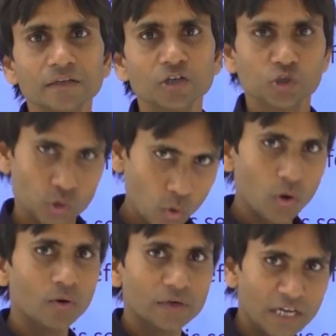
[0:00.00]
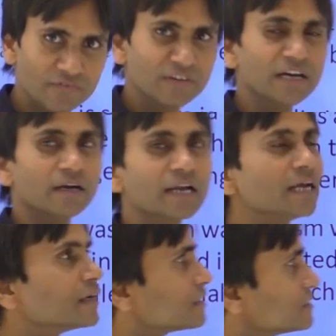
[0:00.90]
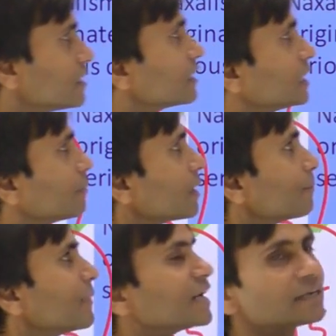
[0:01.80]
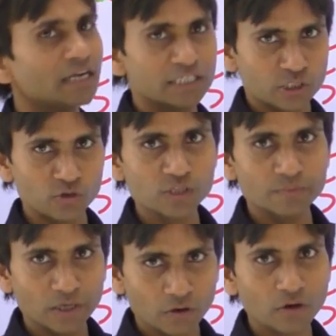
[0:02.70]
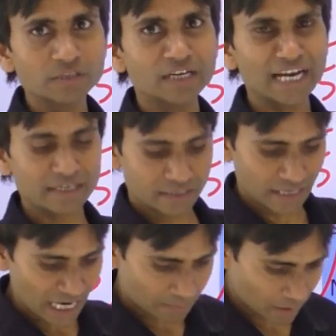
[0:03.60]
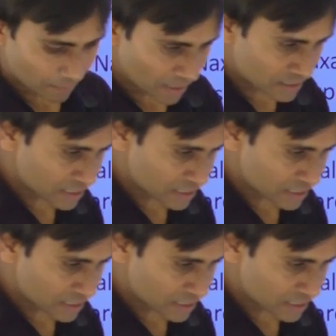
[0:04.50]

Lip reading: So definitely it is a developmental issues, because the Naxalite peoples